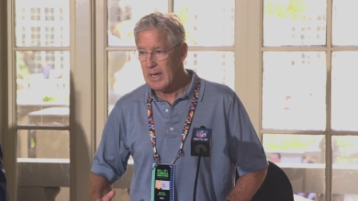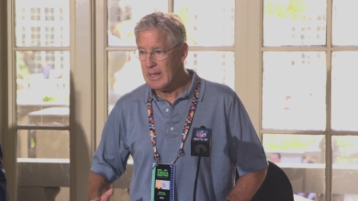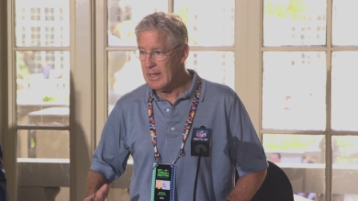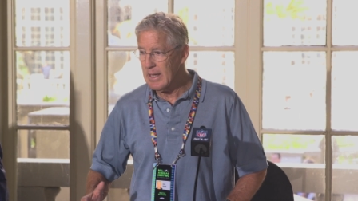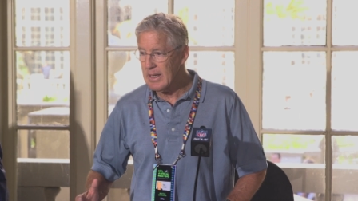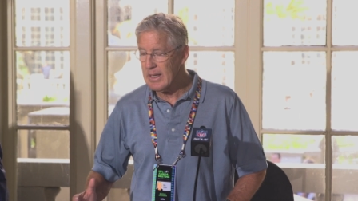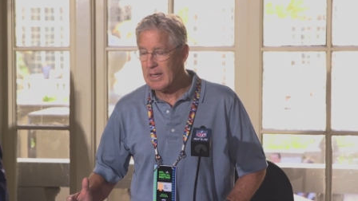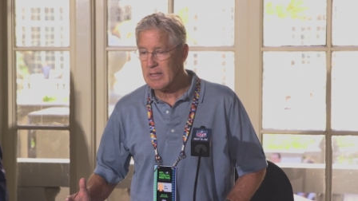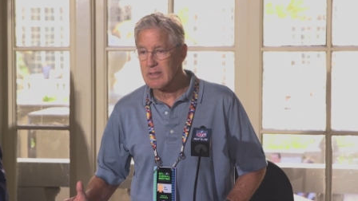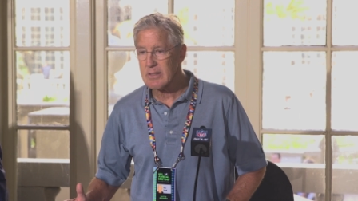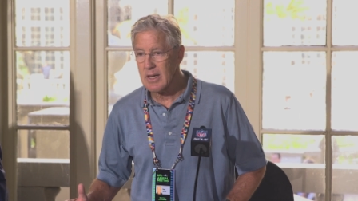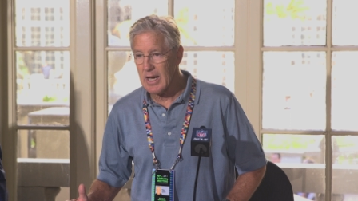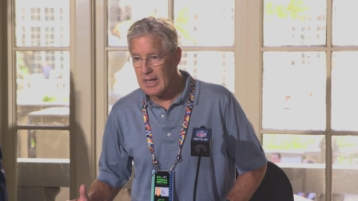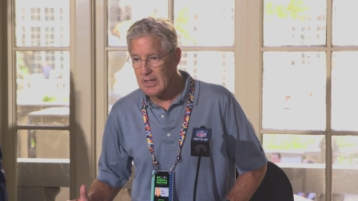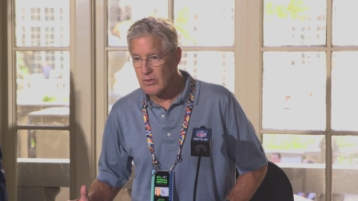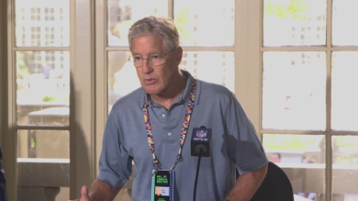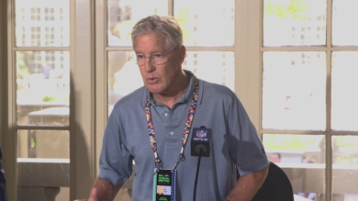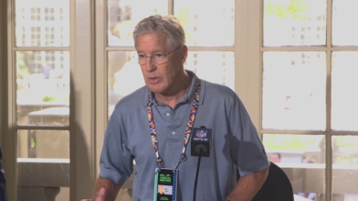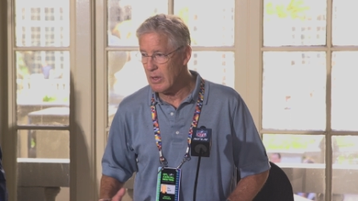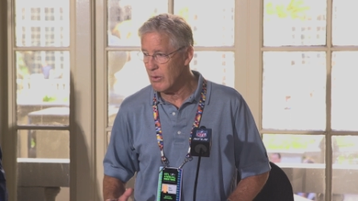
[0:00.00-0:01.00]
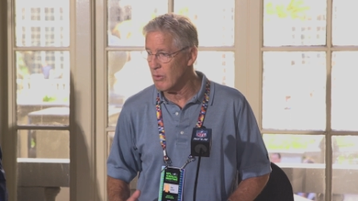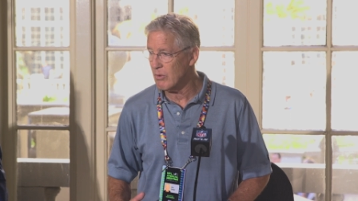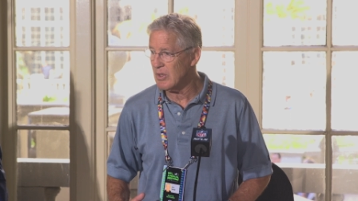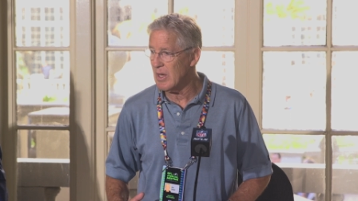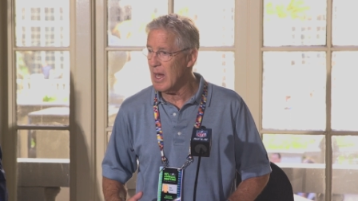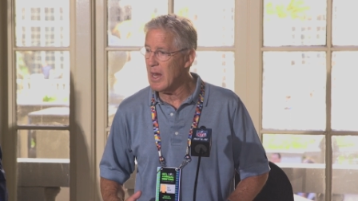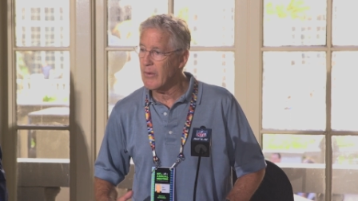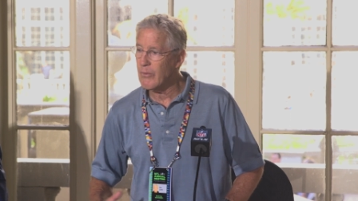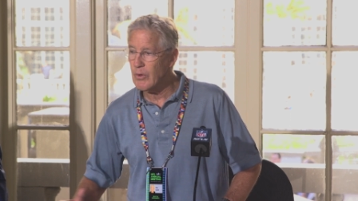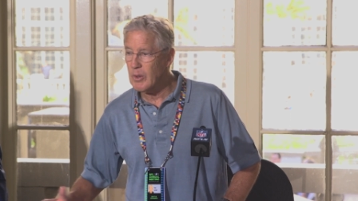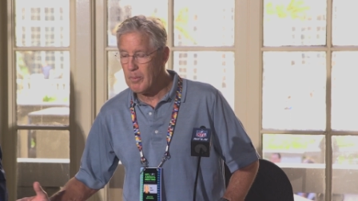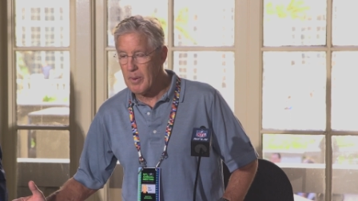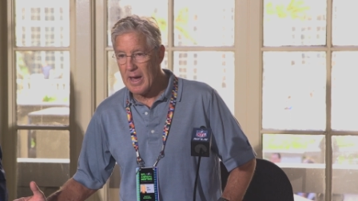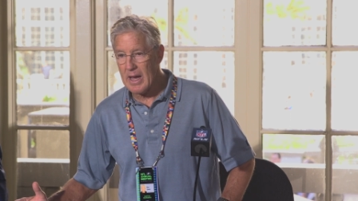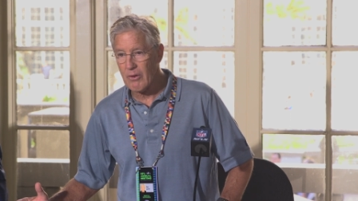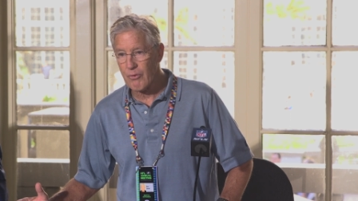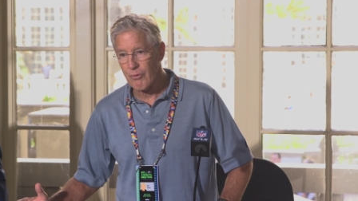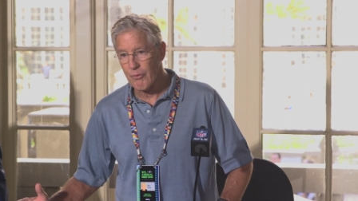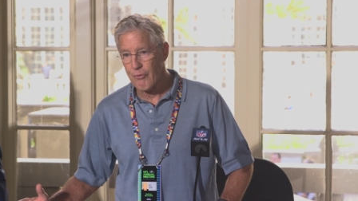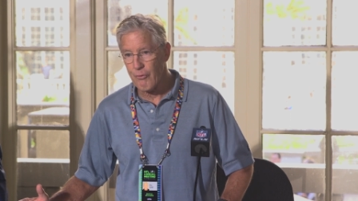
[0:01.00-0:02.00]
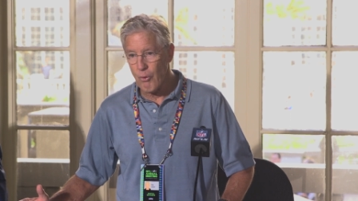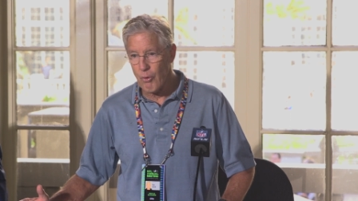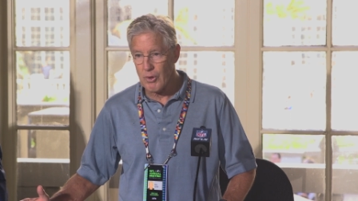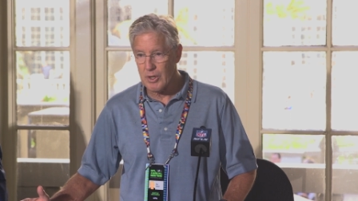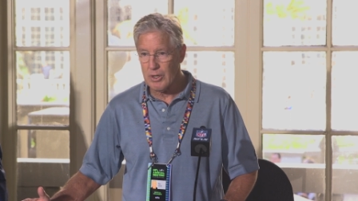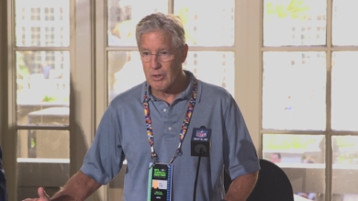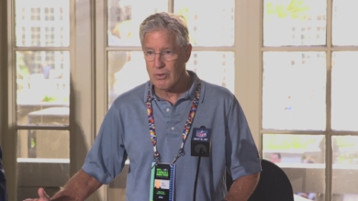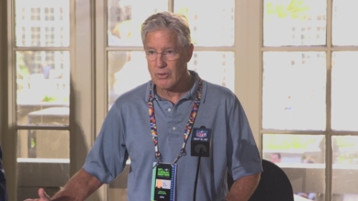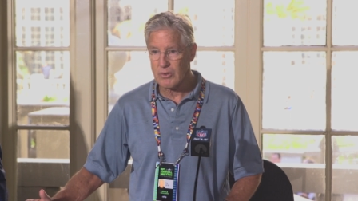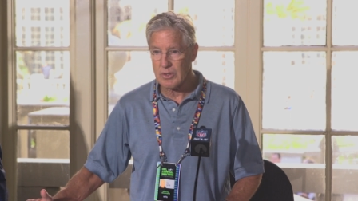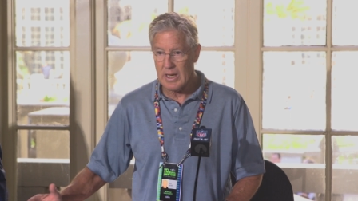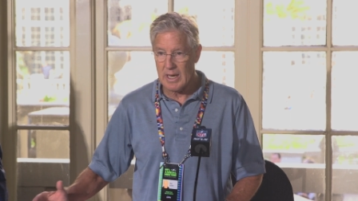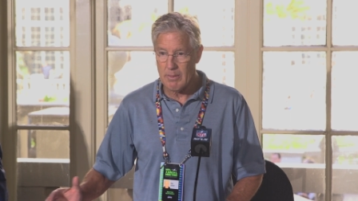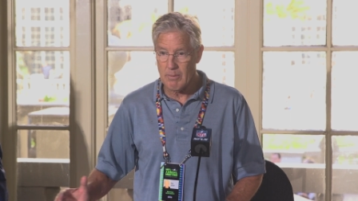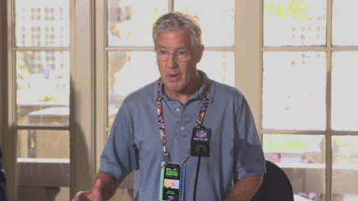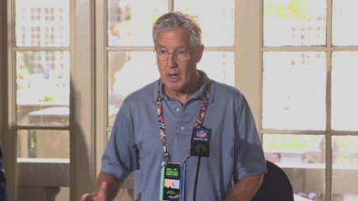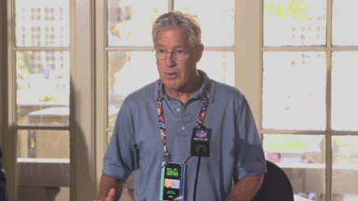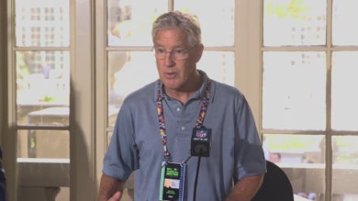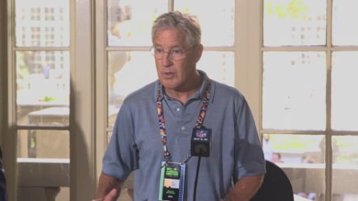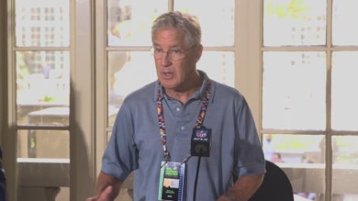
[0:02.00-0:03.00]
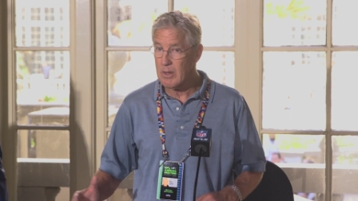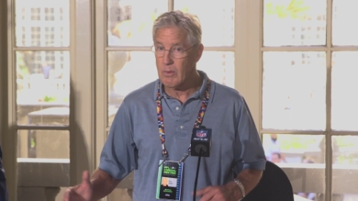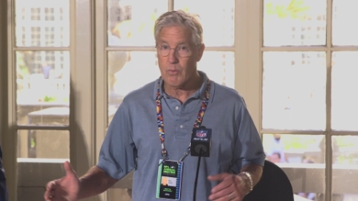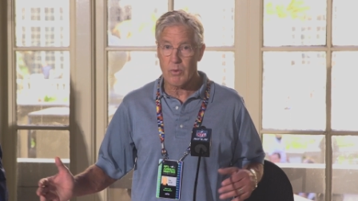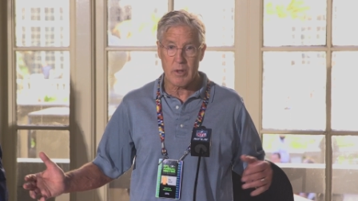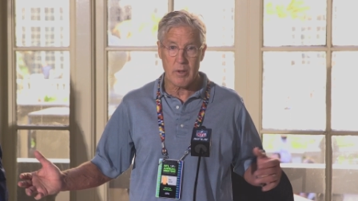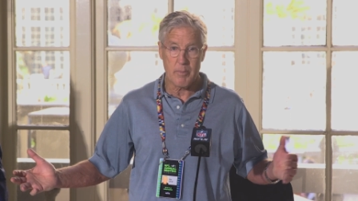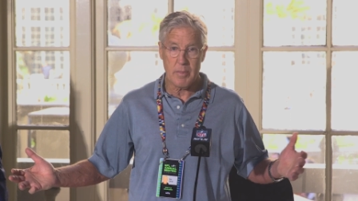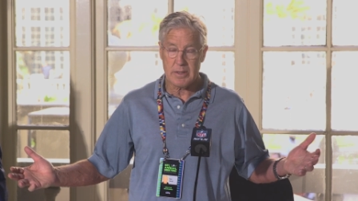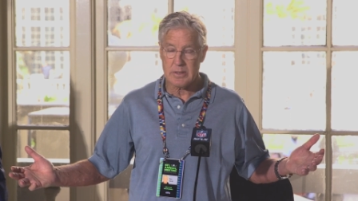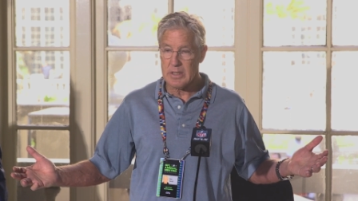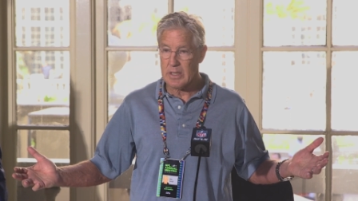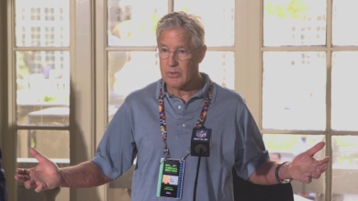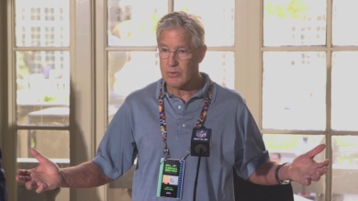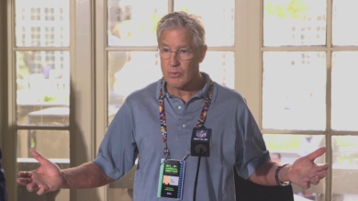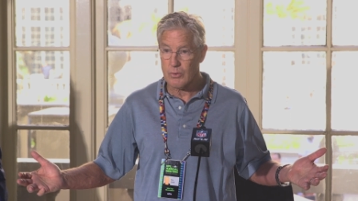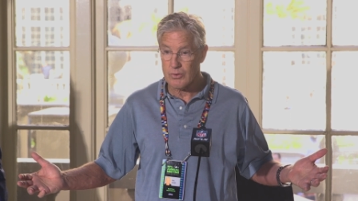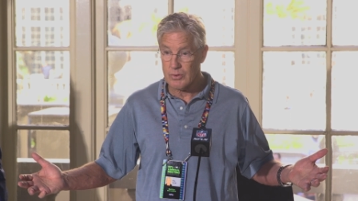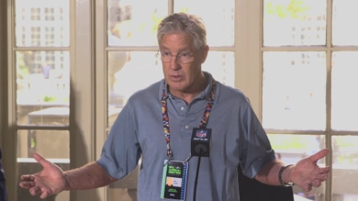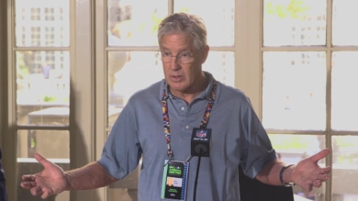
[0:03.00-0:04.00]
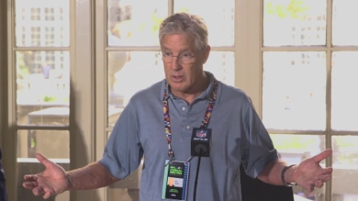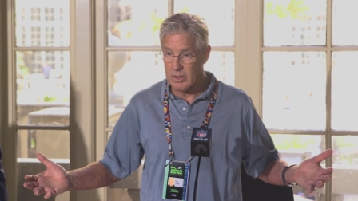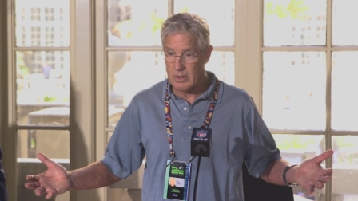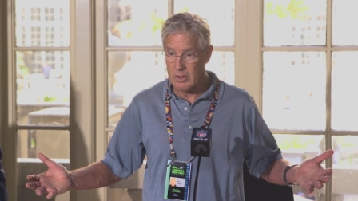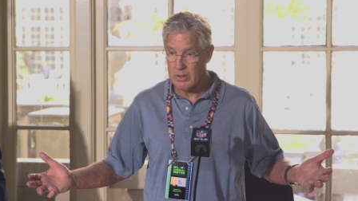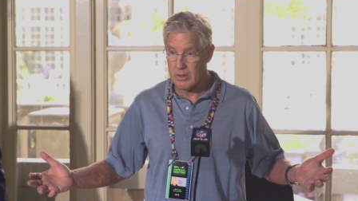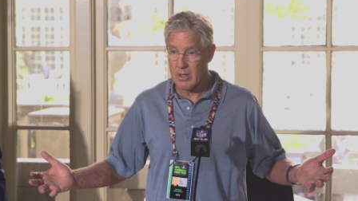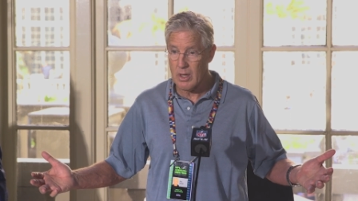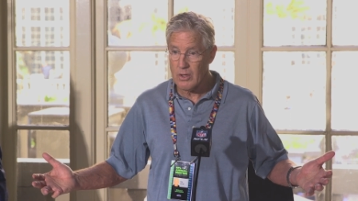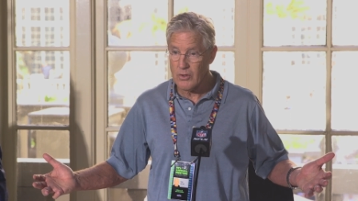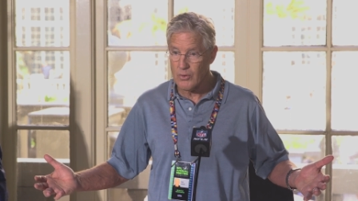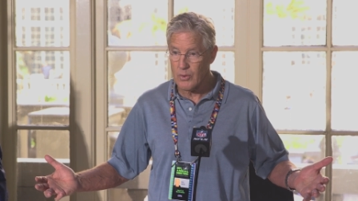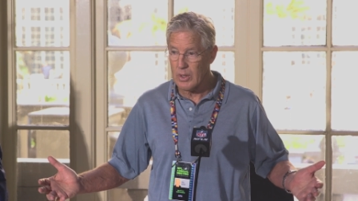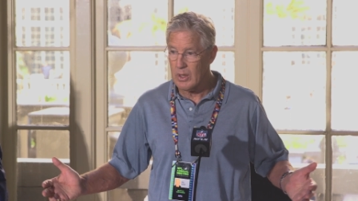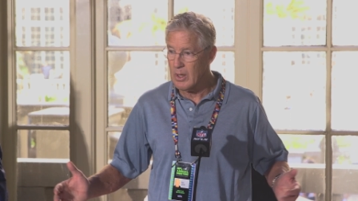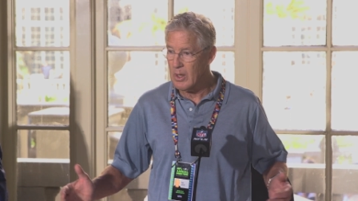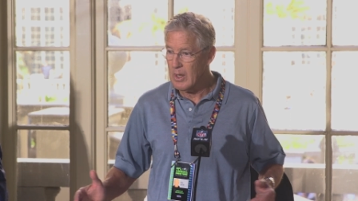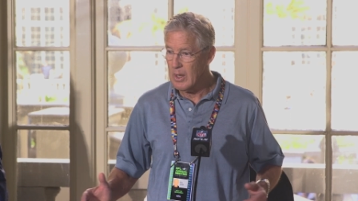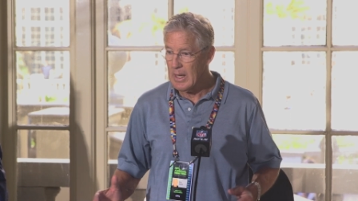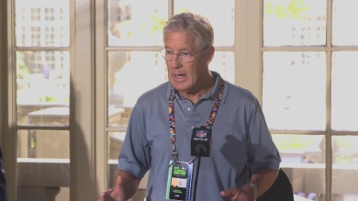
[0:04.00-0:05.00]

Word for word: Then he gets to high school and he throws every pass for four years at Mater Dei, one of the best high schools in the, in the country